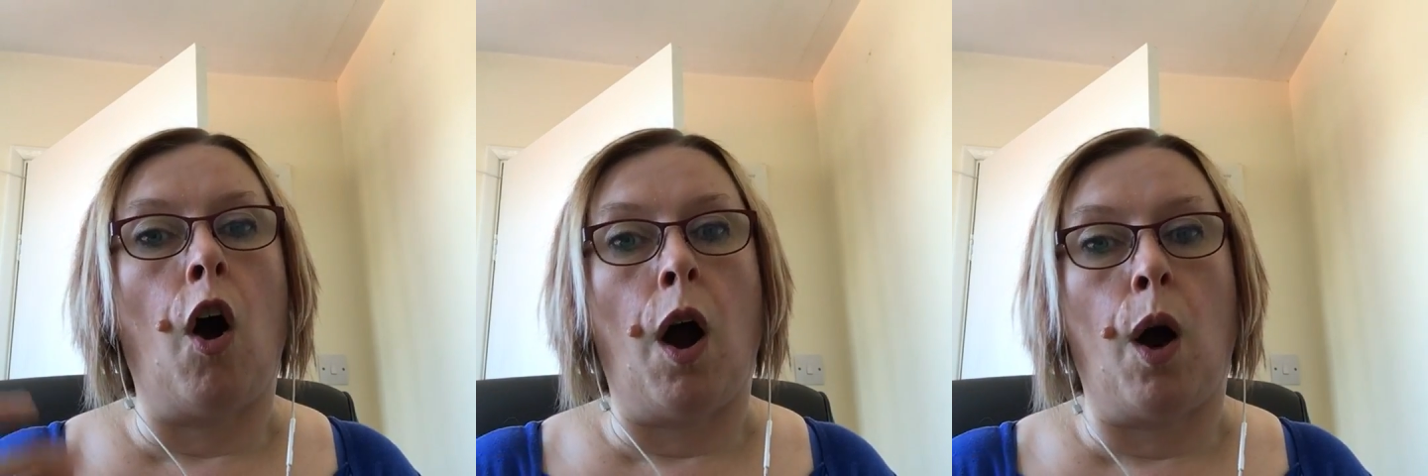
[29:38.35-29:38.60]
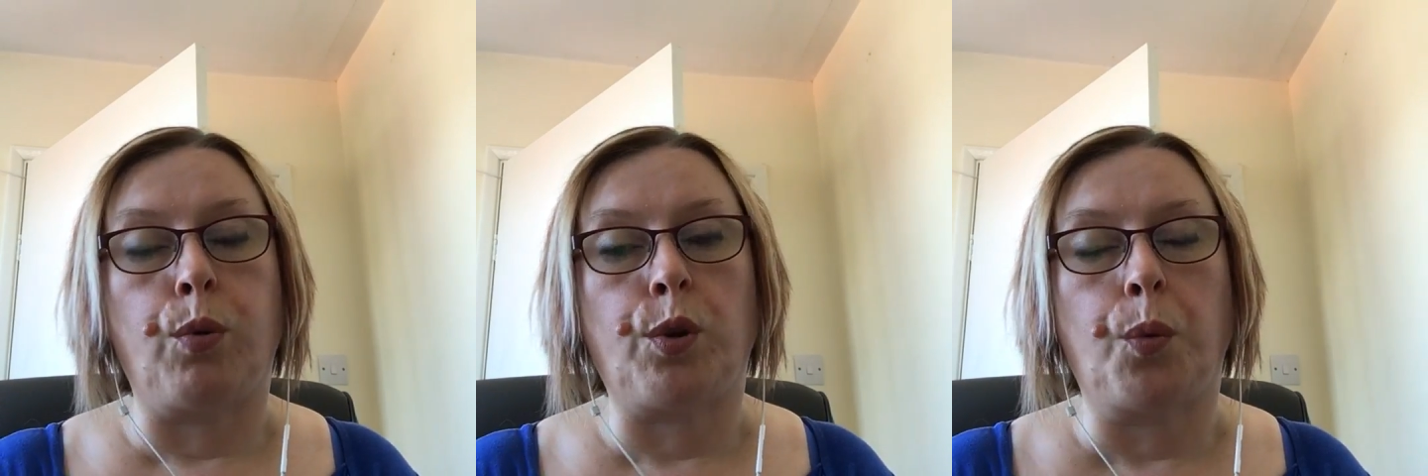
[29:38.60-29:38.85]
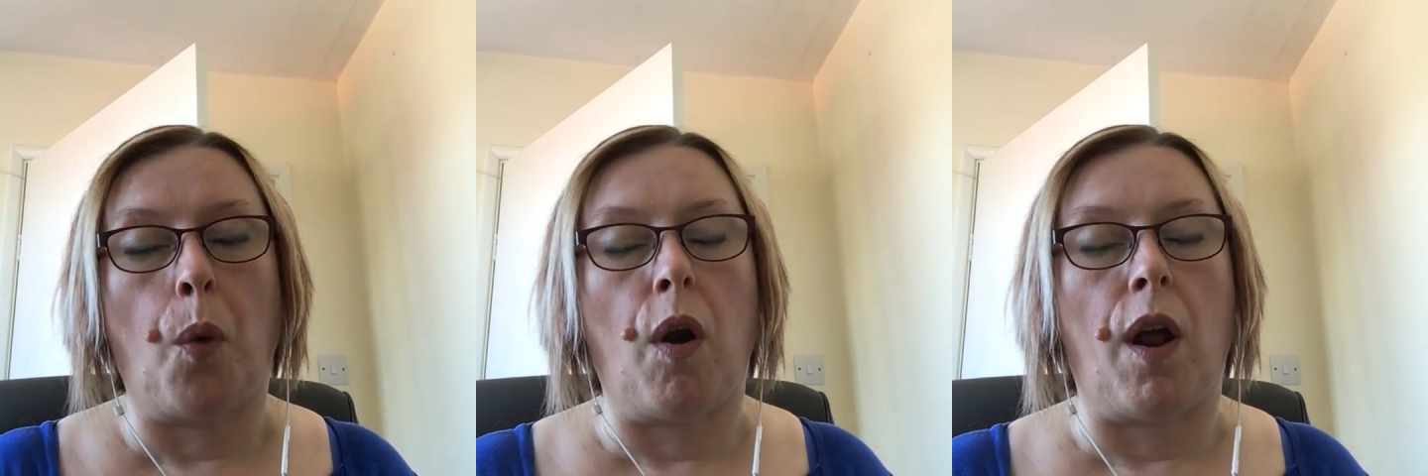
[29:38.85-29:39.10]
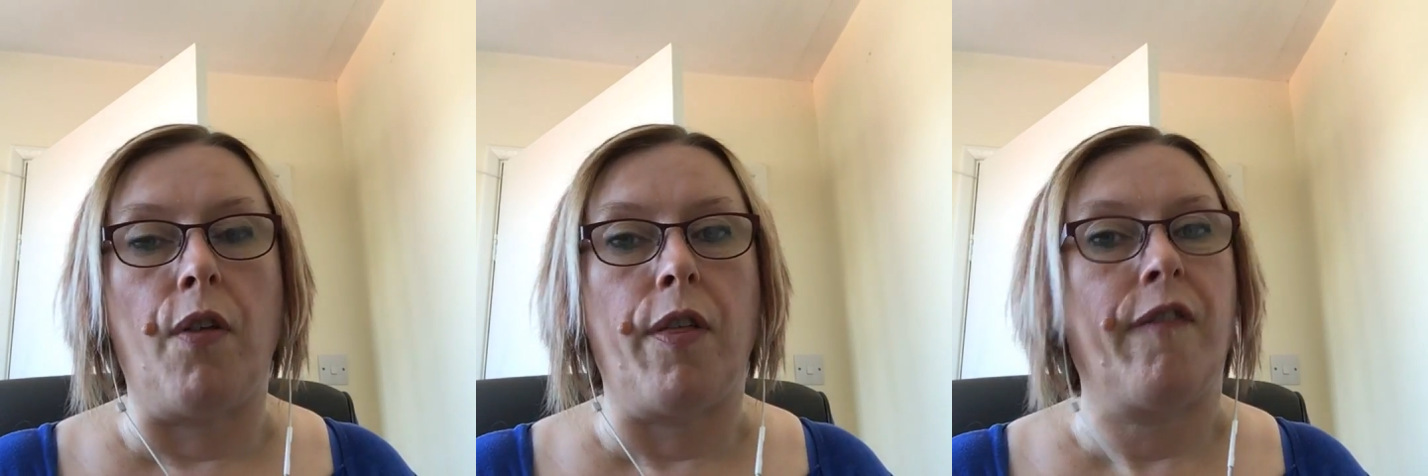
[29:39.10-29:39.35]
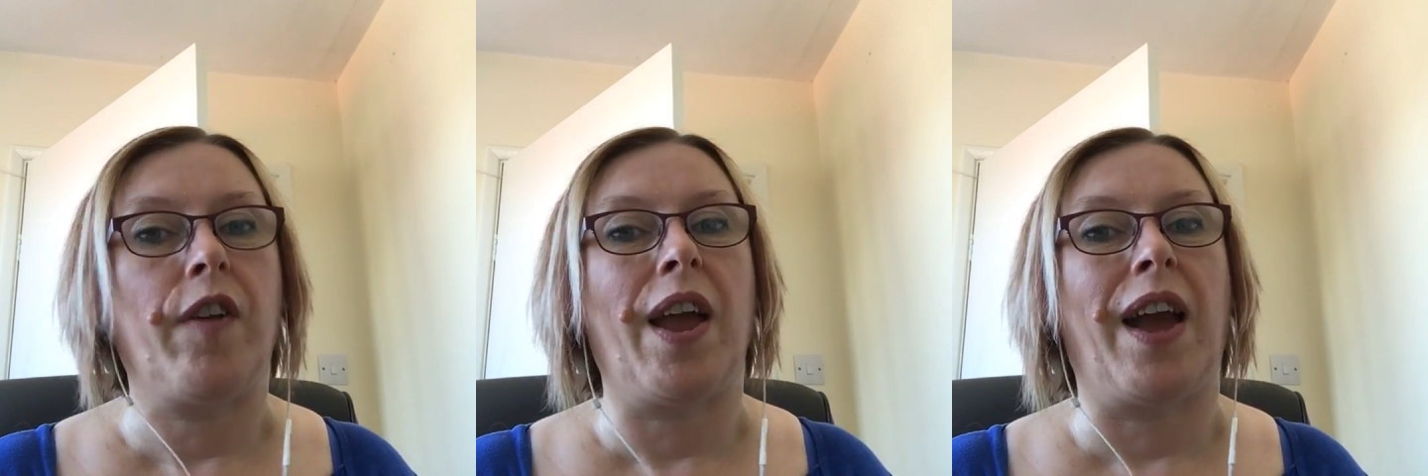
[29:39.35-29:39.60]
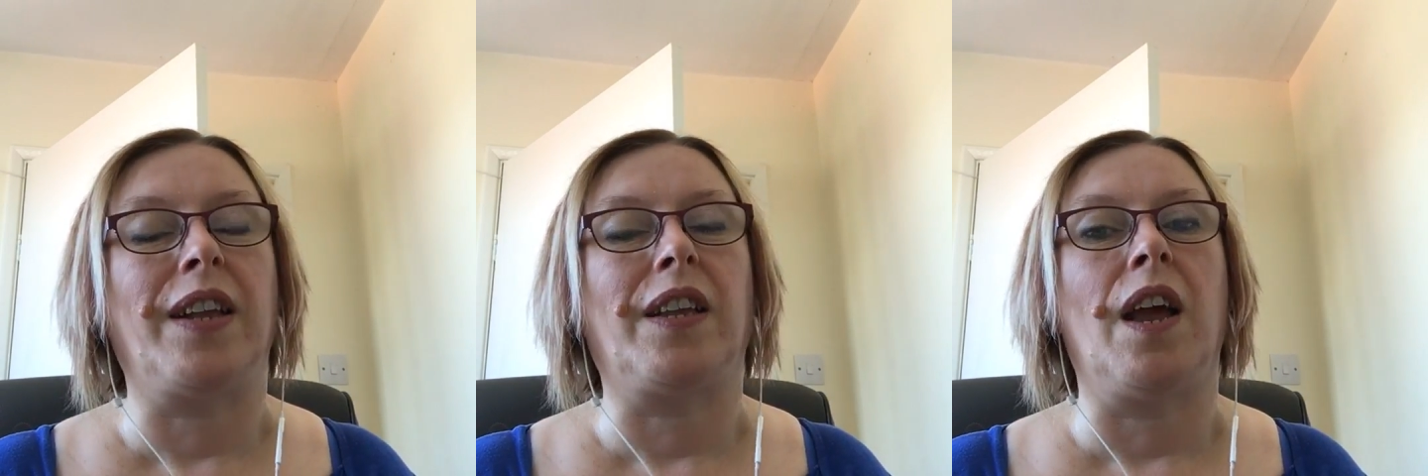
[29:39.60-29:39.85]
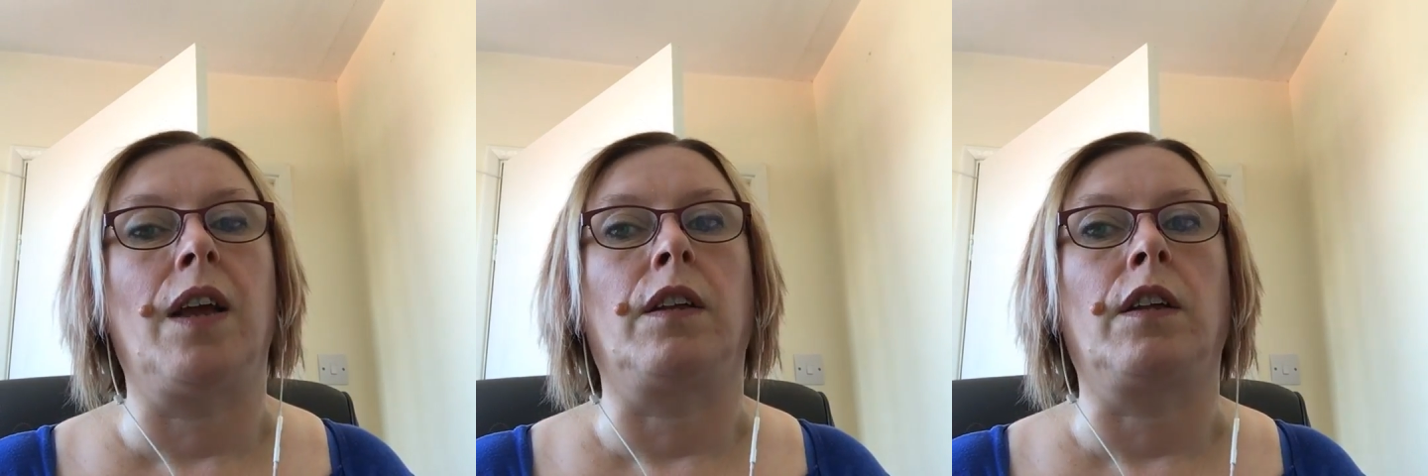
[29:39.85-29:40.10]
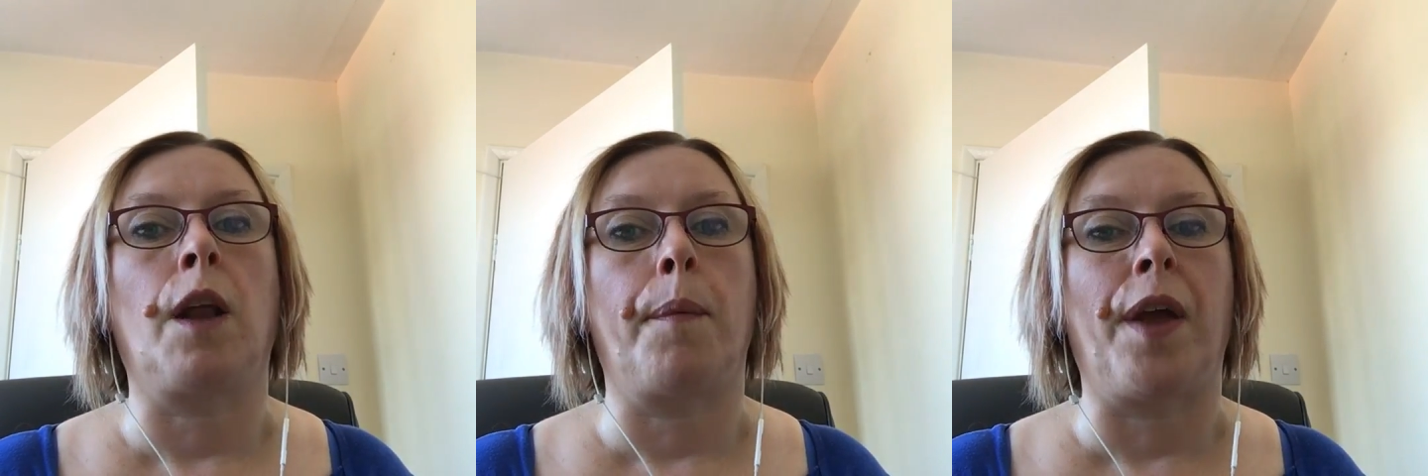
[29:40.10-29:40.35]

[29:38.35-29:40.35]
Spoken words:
I'll swallow the VAT. It's going